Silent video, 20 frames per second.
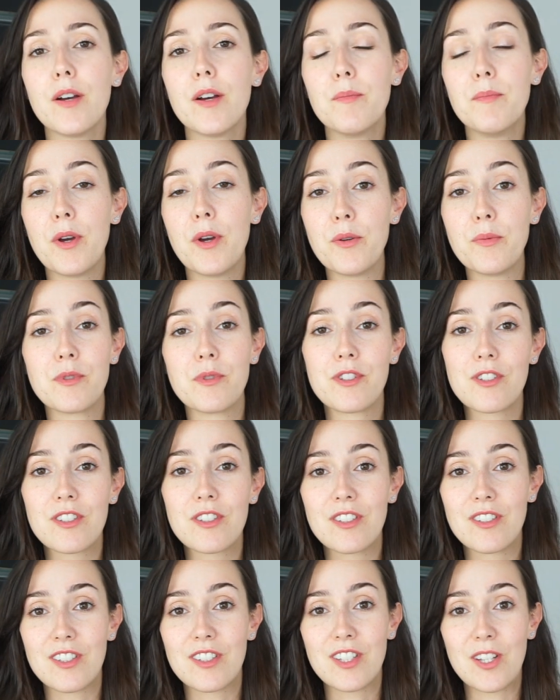
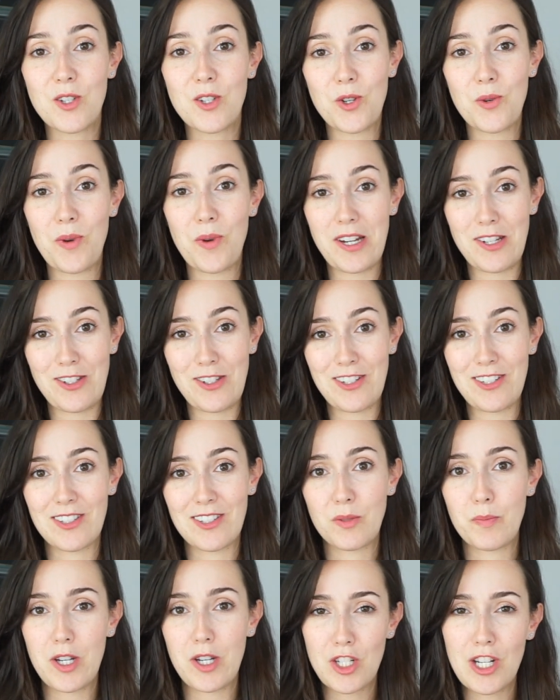moments and situations,
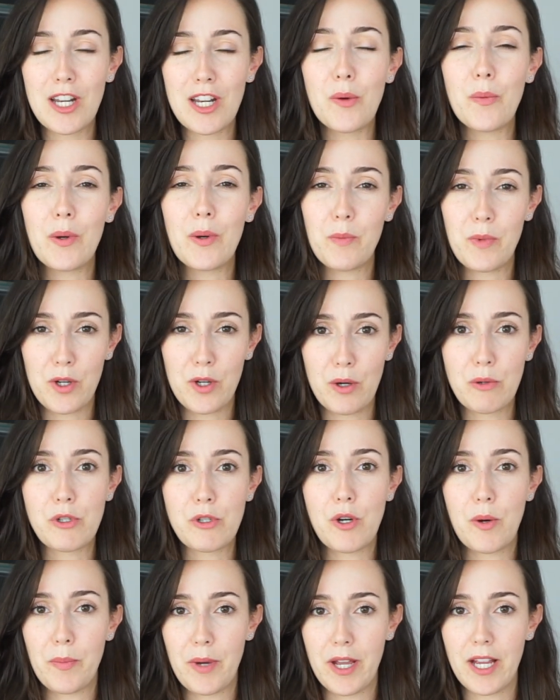especially when we go
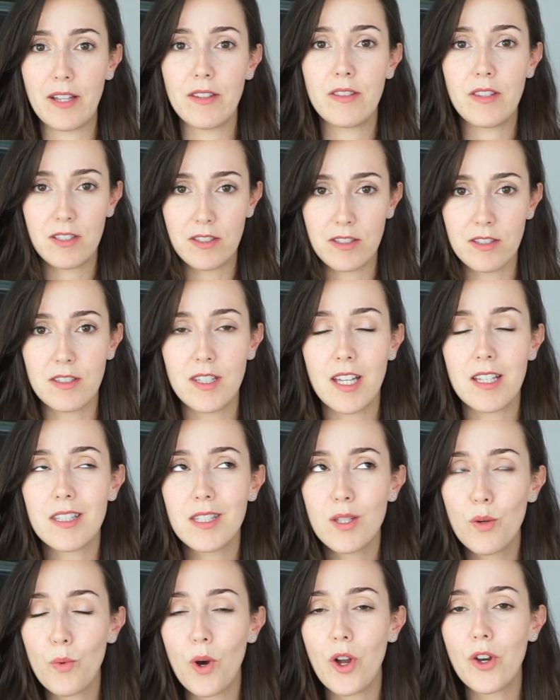shopping. That's
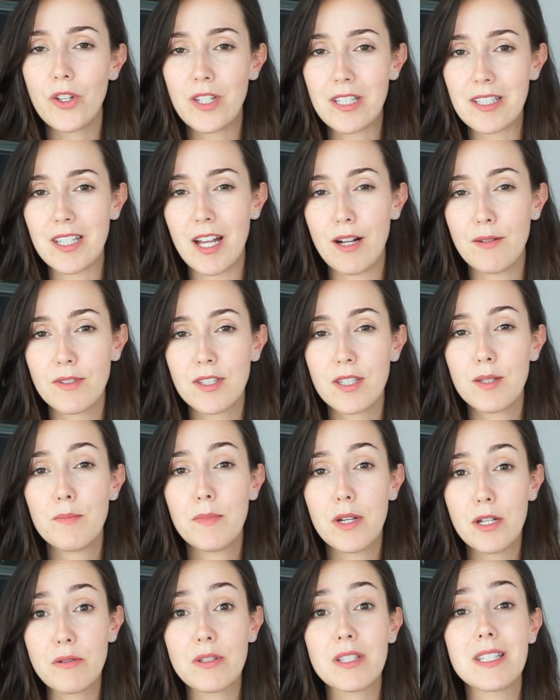the one that sounds the
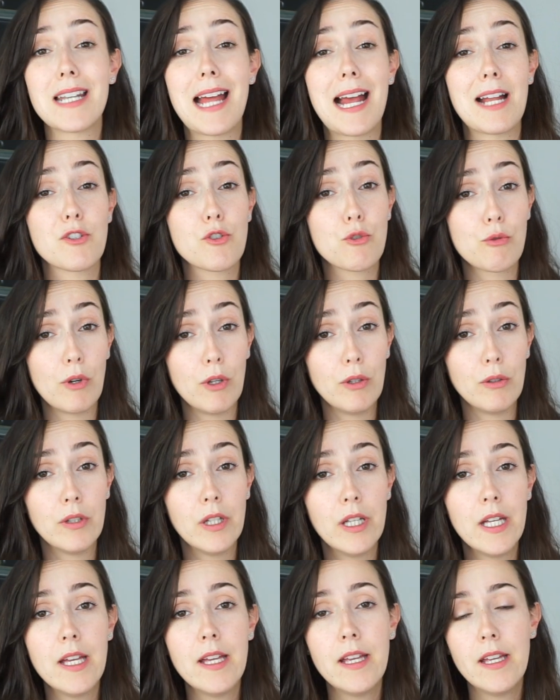most natural
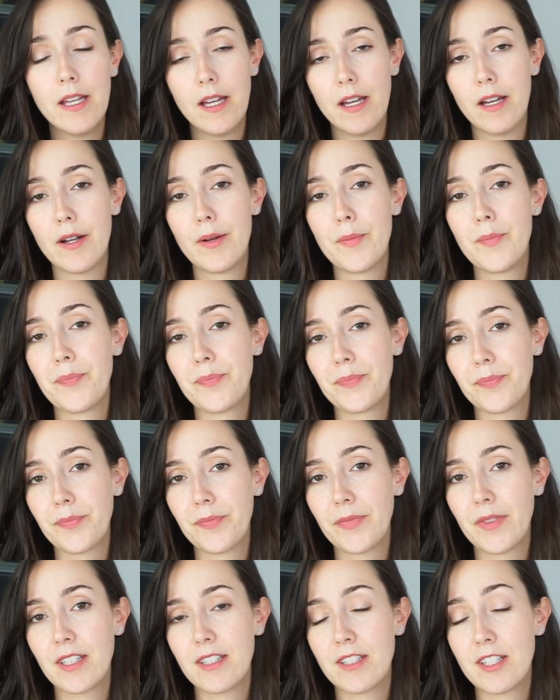
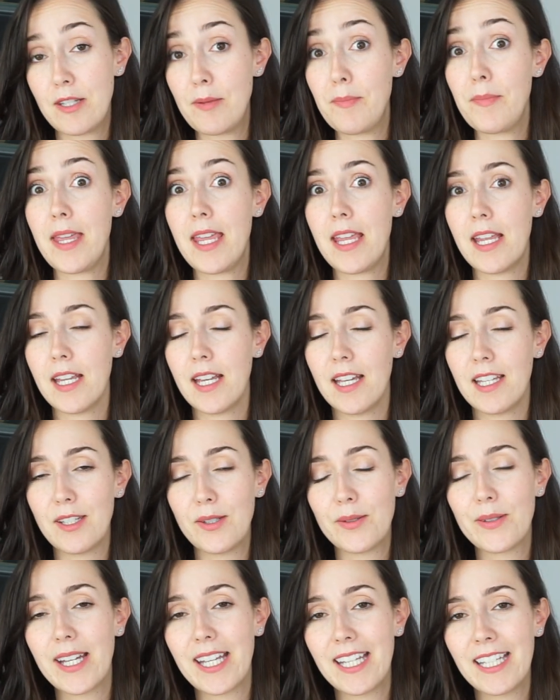to me
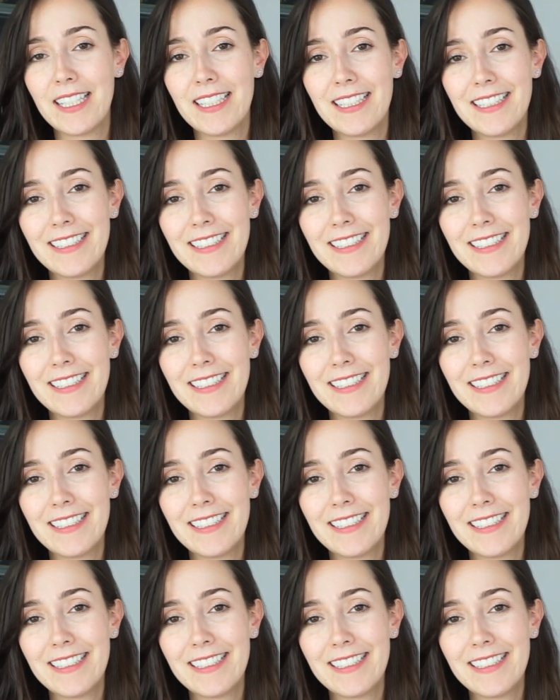anyway.